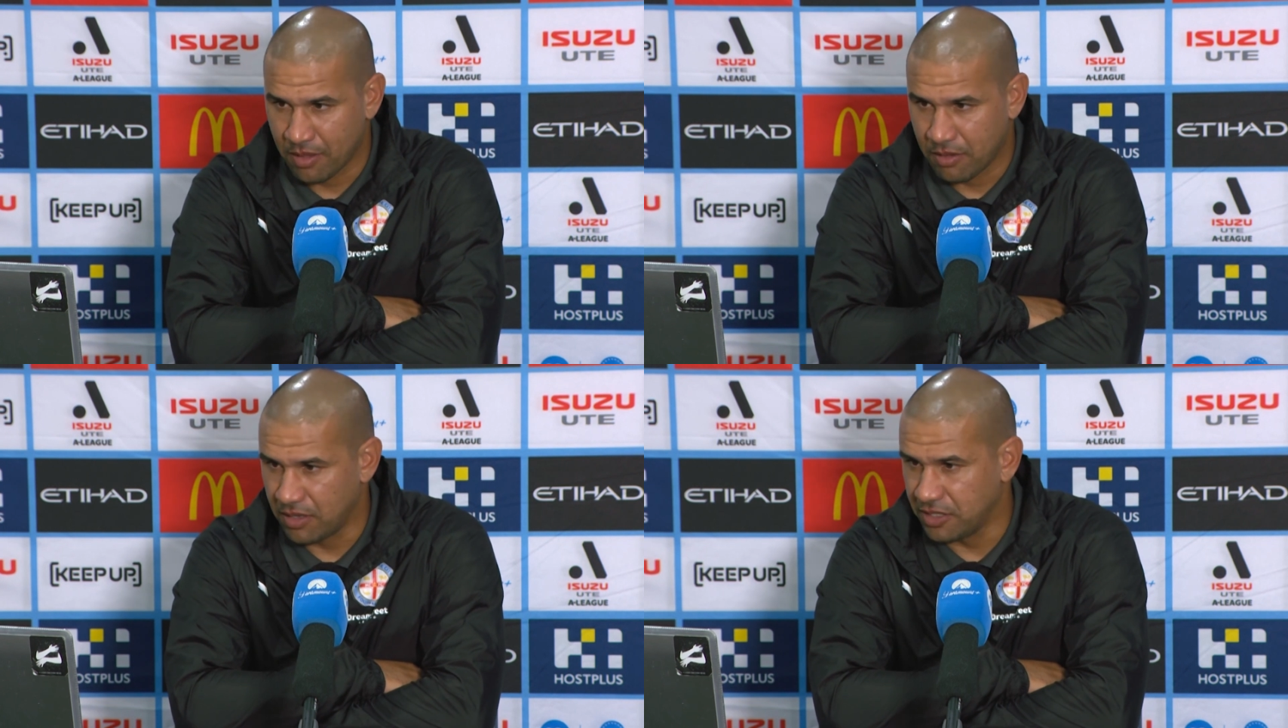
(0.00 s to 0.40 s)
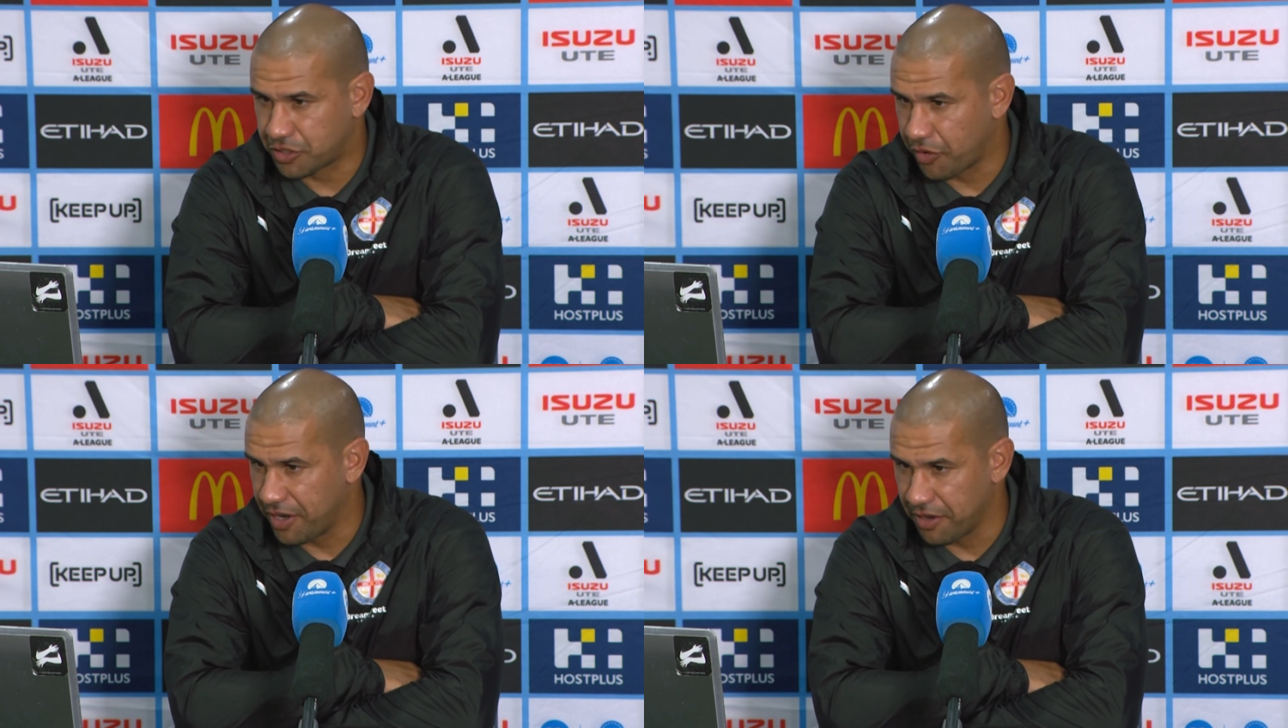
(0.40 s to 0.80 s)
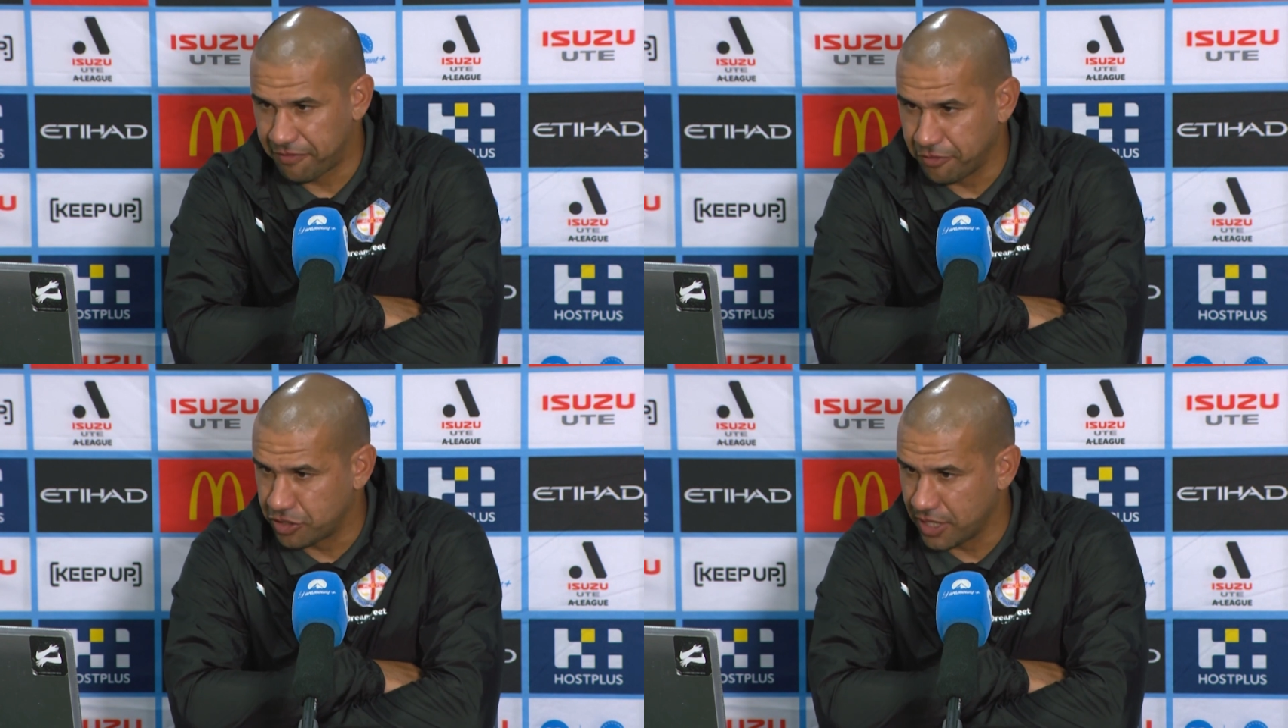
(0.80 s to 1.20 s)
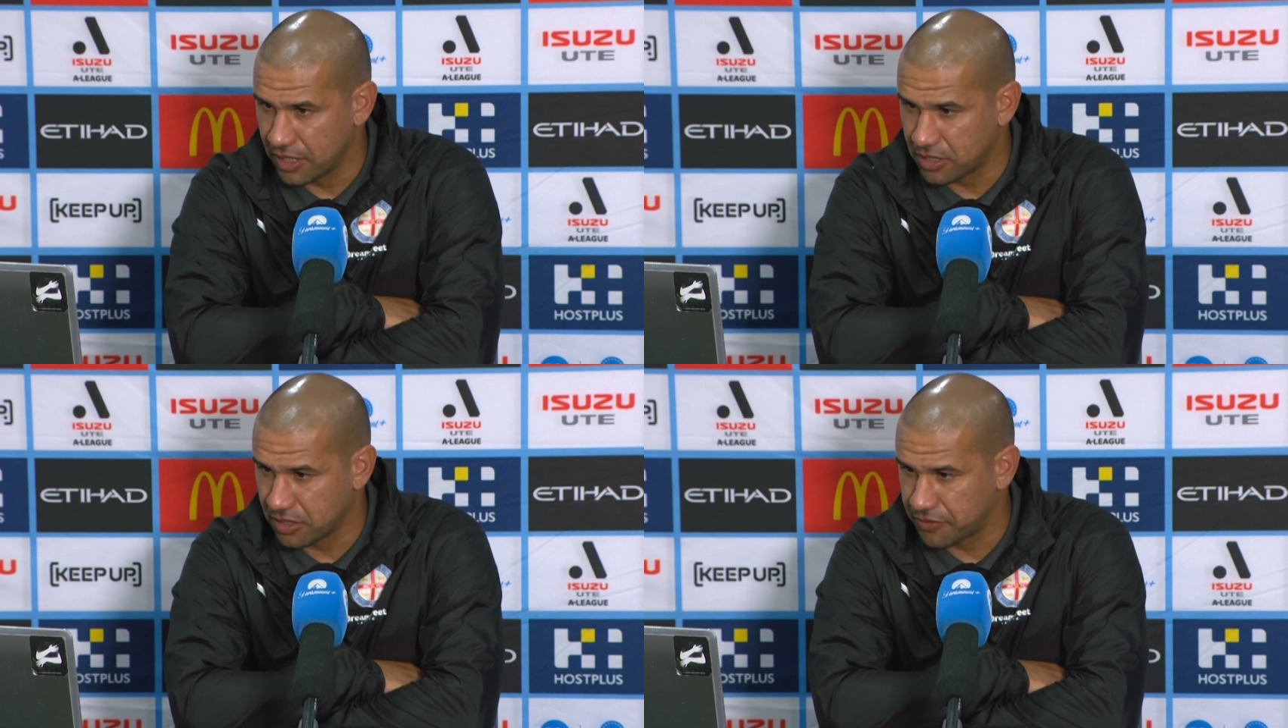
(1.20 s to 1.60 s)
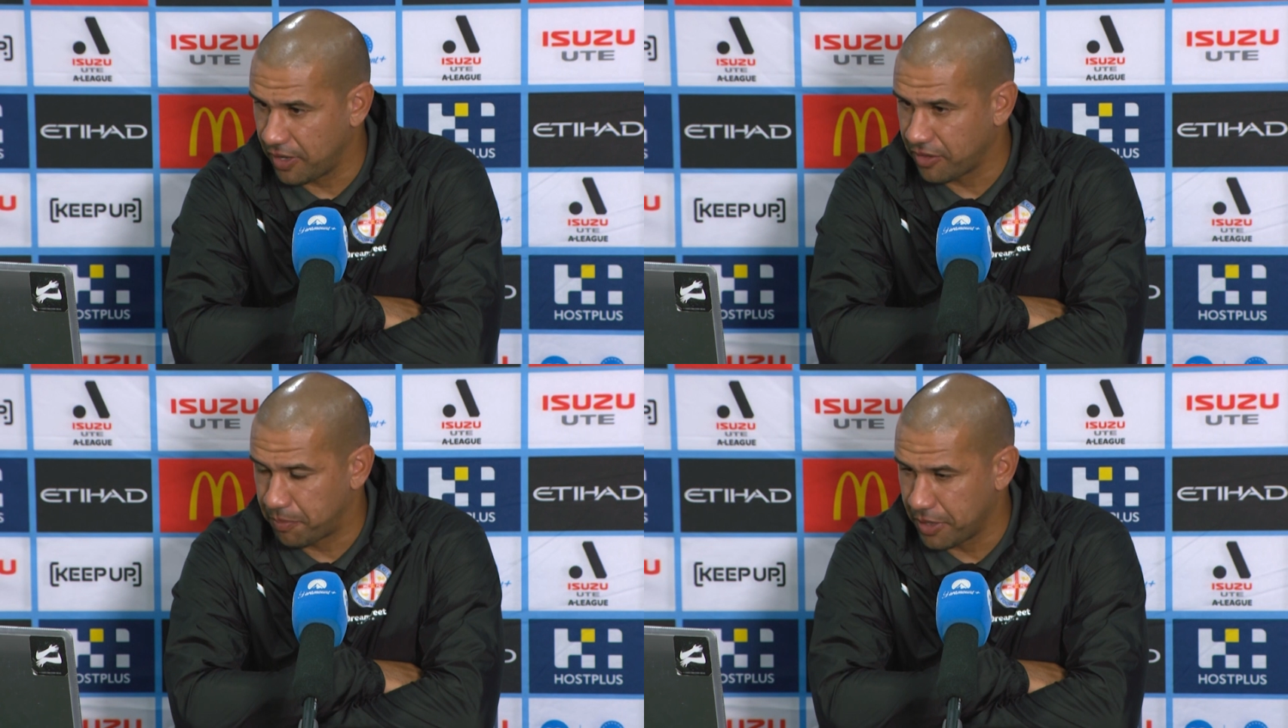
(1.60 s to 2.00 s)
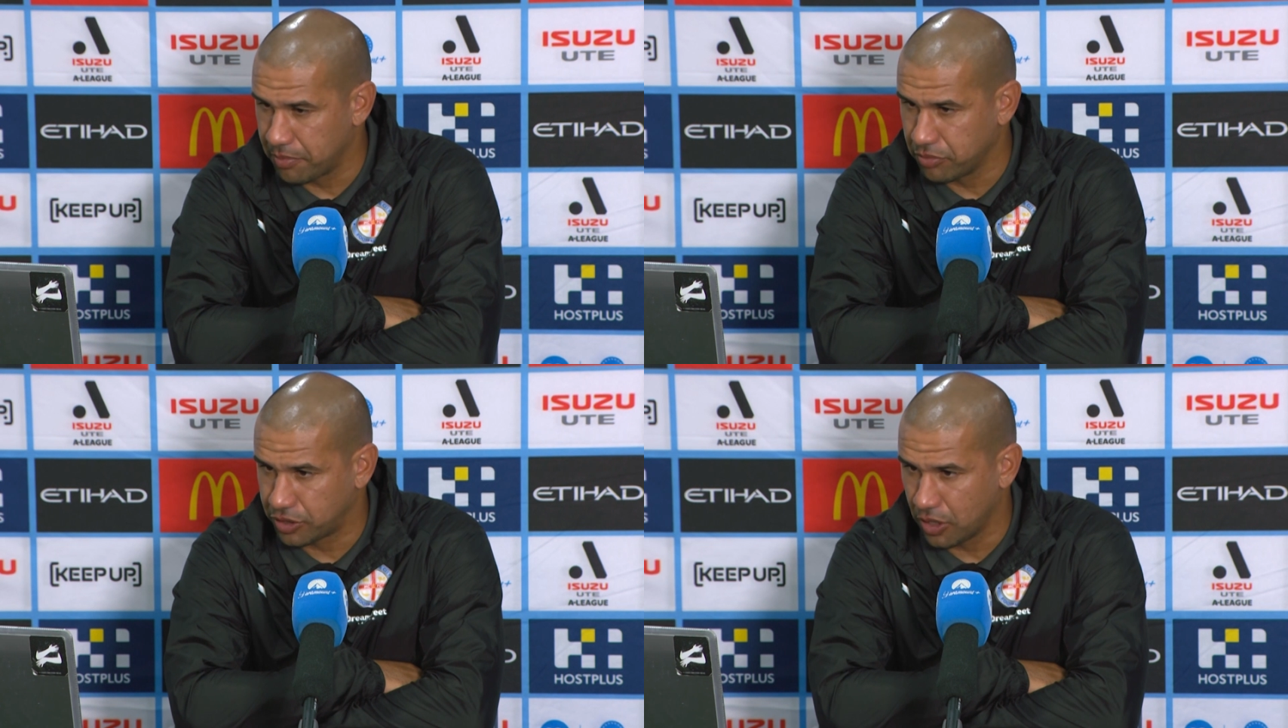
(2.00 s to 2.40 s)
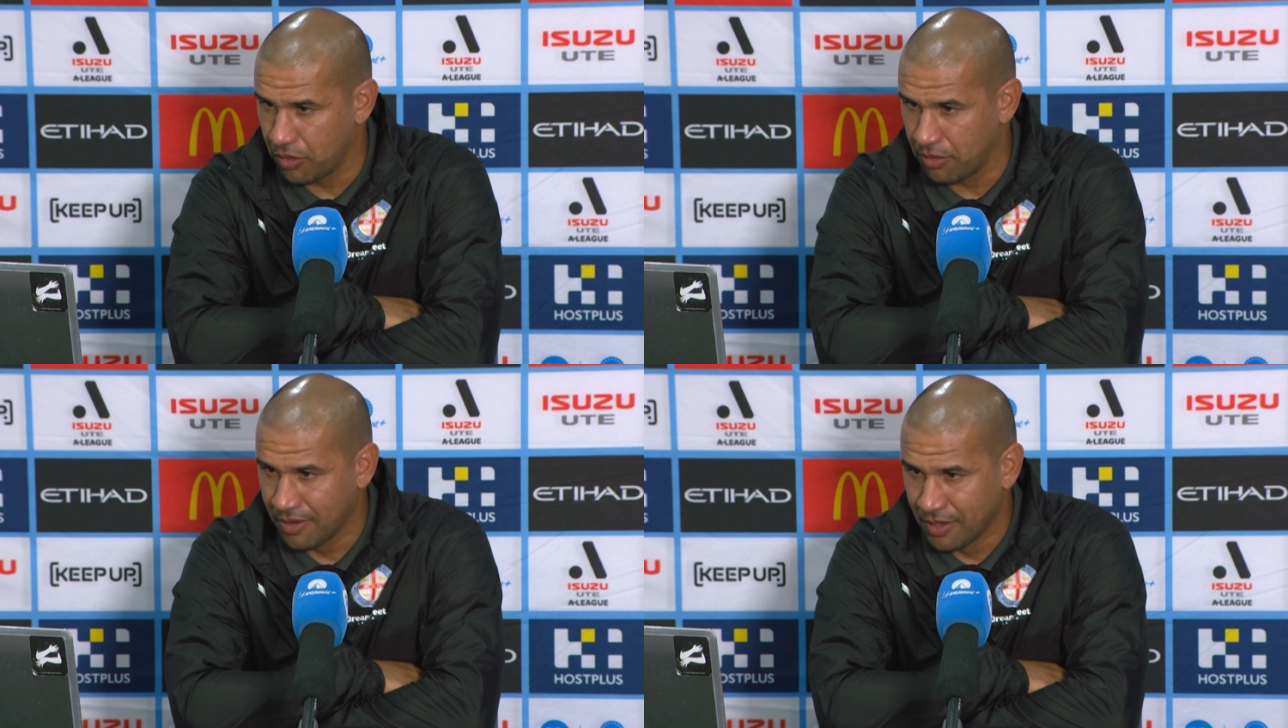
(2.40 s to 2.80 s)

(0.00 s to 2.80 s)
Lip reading: He's created a few chances for other people, so